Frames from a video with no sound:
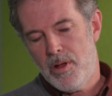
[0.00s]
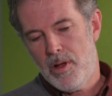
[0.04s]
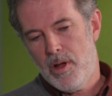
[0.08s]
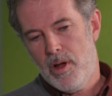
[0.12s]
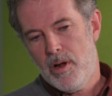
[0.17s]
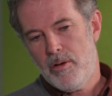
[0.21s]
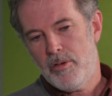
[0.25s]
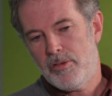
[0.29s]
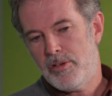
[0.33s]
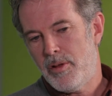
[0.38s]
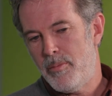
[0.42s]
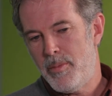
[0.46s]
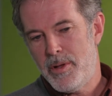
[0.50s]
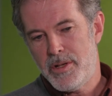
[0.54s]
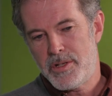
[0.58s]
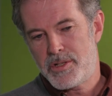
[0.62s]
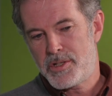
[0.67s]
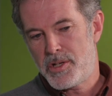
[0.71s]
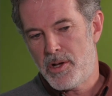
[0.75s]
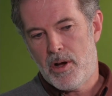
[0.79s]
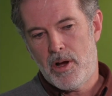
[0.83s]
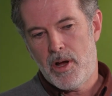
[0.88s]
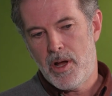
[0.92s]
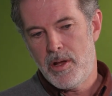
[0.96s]
RSM
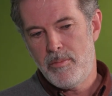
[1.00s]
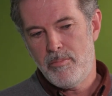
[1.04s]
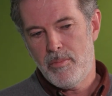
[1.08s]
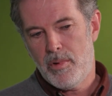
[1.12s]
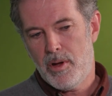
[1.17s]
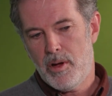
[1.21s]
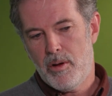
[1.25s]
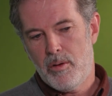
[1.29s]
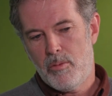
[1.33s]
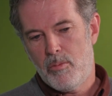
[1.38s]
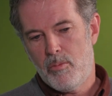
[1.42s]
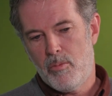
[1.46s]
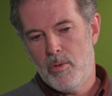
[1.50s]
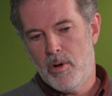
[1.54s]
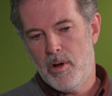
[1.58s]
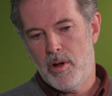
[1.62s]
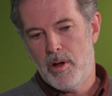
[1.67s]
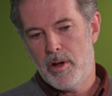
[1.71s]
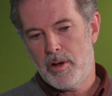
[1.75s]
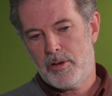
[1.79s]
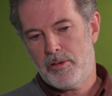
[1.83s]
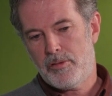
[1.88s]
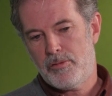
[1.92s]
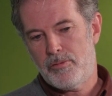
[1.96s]
InTime
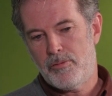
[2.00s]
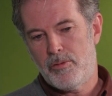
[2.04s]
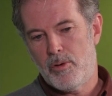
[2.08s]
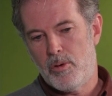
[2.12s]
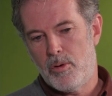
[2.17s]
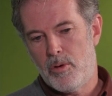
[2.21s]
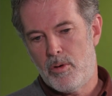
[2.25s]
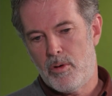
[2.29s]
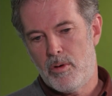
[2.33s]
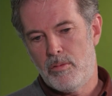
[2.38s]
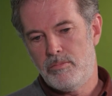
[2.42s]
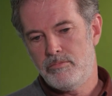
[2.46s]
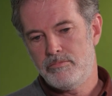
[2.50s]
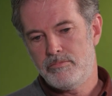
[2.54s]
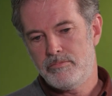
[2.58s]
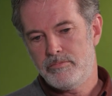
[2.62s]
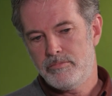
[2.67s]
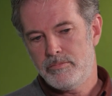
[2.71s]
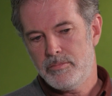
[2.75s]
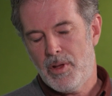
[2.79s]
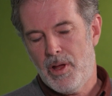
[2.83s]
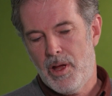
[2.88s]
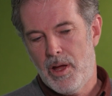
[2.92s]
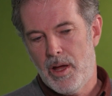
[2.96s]
works for
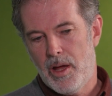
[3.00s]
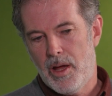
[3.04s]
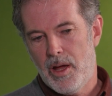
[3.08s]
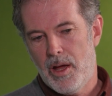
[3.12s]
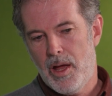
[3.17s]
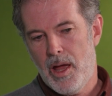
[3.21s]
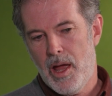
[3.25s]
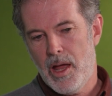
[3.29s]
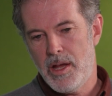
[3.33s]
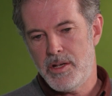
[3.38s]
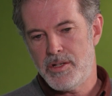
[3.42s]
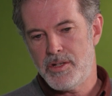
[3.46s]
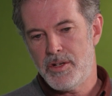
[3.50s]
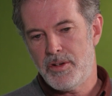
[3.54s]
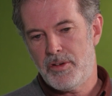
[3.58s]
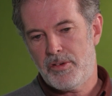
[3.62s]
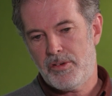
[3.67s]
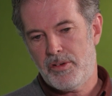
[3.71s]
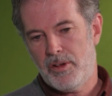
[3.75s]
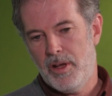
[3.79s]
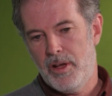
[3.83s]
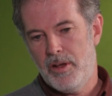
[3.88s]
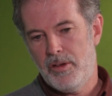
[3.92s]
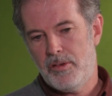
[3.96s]

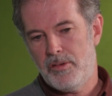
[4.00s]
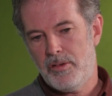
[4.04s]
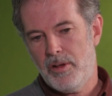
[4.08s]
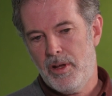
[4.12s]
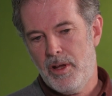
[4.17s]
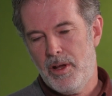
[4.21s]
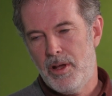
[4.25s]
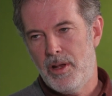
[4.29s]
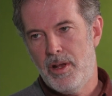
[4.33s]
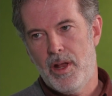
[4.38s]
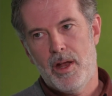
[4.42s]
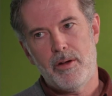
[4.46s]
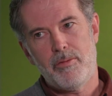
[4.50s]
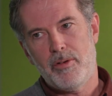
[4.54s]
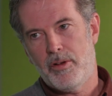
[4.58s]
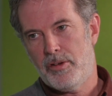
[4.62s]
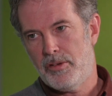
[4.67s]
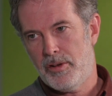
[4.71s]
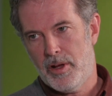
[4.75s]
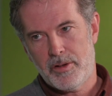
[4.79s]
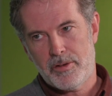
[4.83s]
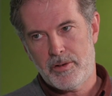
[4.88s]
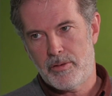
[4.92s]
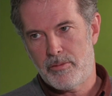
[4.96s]
agencies in every
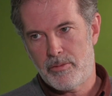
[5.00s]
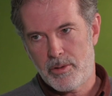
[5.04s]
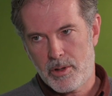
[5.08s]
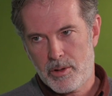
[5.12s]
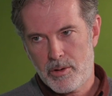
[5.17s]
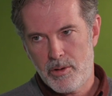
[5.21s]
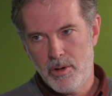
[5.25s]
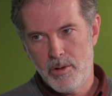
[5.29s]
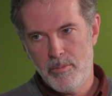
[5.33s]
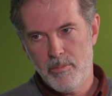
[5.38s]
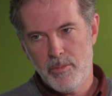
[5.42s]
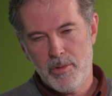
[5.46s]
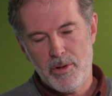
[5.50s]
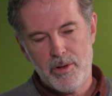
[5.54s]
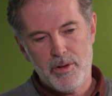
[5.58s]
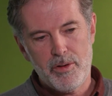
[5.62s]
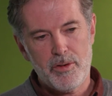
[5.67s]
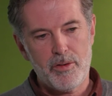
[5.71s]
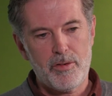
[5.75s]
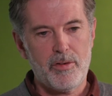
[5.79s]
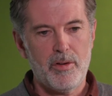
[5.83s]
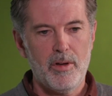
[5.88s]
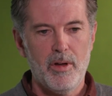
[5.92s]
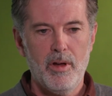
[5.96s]
sector of
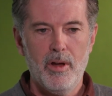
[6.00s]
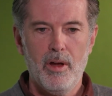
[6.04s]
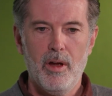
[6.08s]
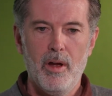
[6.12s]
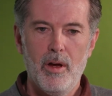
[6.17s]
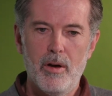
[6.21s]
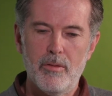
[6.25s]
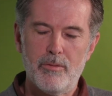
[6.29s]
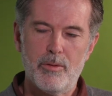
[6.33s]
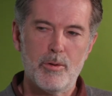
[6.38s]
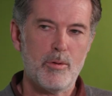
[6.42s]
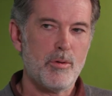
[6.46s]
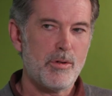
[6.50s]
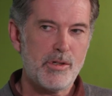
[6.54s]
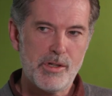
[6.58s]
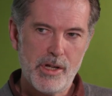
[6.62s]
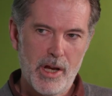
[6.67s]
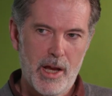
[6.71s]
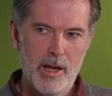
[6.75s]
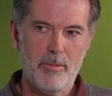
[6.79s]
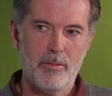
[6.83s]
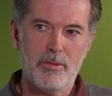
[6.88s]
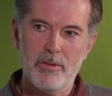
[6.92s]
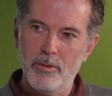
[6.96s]
recruitment, of all
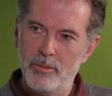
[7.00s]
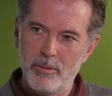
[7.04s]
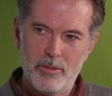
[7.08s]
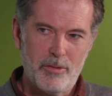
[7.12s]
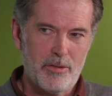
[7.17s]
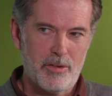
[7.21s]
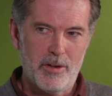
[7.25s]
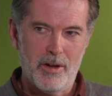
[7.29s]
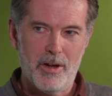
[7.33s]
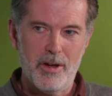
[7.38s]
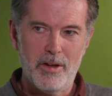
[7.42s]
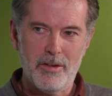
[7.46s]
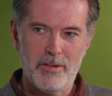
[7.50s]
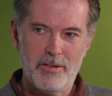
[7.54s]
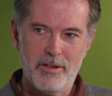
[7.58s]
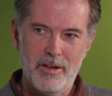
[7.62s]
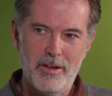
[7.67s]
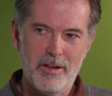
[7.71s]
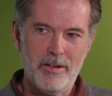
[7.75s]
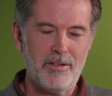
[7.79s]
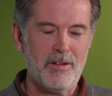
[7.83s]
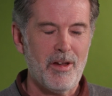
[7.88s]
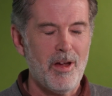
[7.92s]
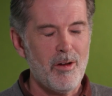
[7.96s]
shapes, all
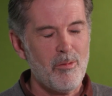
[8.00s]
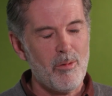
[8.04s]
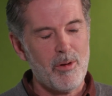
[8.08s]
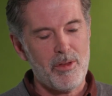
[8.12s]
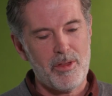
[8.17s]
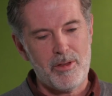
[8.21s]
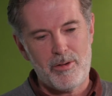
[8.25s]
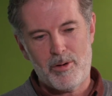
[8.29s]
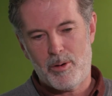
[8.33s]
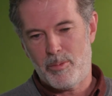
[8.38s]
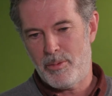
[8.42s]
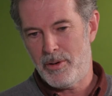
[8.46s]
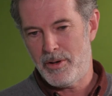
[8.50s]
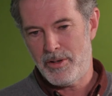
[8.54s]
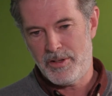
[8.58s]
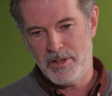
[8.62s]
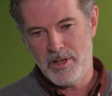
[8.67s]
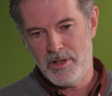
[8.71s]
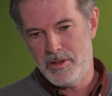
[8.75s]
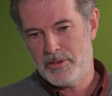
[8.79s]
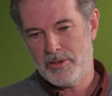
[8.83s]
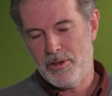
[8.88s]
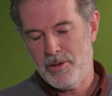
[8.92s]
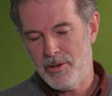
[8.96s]
sizes, okay, whether they're
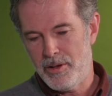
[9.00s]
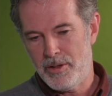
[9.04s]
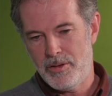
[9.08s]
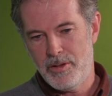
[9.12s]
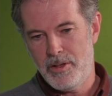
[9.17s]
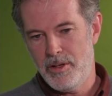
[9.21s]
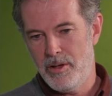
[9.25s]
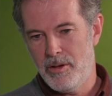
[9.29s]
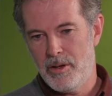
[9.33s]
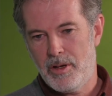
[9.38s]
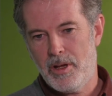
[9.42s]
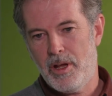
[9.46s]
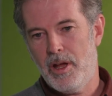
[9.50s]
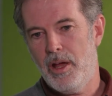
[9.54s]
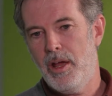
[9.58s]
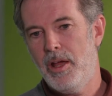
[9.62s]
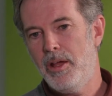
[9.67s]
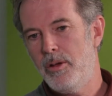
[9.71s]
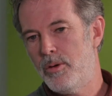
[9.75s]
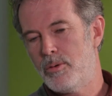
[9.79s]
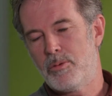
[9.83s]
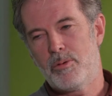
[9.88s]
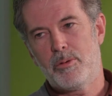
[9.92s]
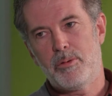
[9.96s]
operating solely in the
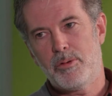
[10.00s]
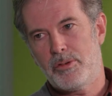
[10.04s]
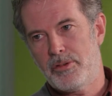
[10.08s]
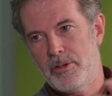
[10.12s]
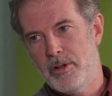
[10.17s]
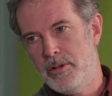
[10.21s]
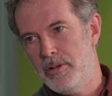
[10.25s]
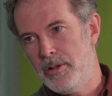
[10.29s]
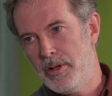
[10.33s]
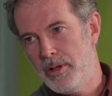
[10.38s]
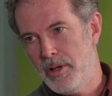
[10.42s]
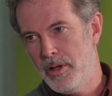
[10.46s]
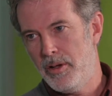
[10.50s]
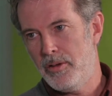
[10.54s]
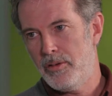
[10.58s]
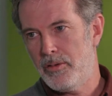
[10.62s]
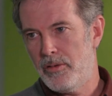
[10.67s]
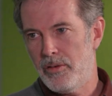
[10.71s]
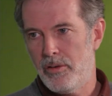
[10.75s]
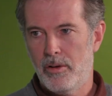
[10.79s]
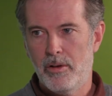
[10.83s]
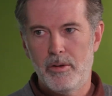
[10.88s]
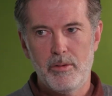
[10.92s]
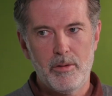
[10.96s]
UK or also looking
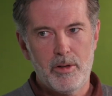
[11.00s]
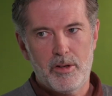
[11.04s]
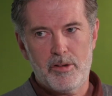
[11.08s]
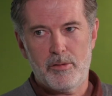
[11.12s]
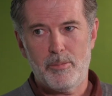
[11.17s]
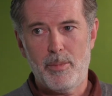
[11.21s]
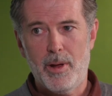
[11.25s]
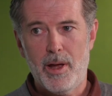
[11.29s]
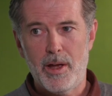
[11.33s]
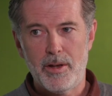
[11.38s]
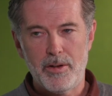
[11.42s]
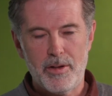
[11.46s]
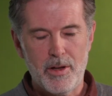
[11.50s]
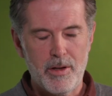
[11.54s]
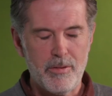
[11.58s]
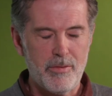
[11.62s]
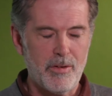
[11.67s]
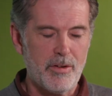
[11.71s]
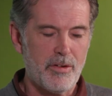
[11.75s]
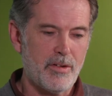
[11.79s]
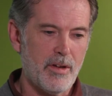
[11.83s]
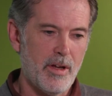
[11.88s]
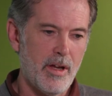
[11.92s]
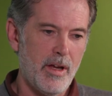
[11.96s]
to expand
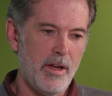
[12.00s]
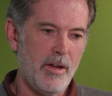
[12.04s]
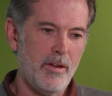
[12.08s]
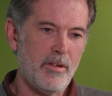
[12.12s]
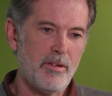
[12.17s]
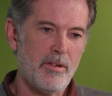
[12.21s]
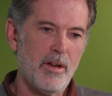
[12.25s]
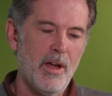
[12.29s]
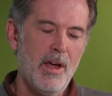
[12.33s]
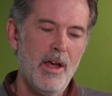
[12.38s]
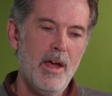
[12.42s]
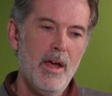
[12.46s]
overseas.